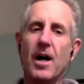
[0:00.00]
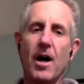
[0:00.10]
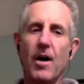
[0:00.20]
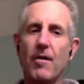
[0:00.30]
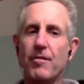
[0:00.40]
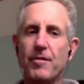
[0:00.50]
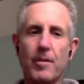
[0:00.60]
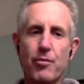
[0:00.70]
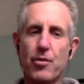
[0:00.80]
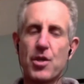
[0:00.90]
of
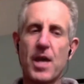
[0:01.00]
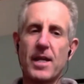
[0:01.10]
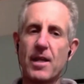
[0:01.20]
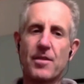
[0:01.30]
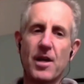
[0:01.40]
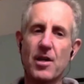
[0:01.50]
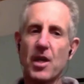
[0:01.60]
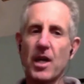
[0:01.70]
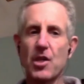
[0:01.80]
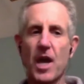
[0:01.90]
appreciating things
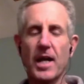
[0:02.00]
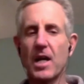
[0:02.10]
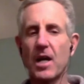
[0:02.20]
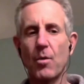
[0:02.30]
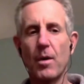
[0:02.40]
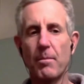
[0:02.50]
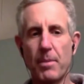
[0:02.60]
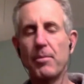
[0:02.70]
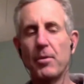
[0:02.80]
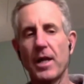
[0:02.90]
like Jack Kerouac,
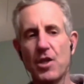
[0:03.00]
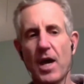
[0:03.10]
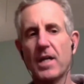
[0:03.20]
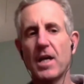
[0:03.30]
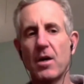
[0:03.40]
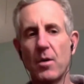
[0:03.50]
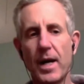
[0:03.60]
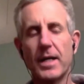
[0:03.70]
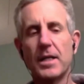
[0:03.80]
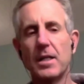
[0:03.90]
people like Jack
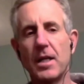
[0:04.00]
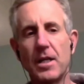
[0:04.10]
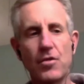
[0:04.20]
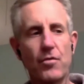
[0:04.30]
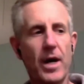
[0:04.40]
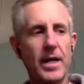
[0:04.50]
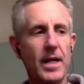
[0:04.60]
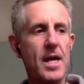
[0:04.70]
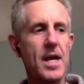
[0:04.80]
Kerouac and his writing.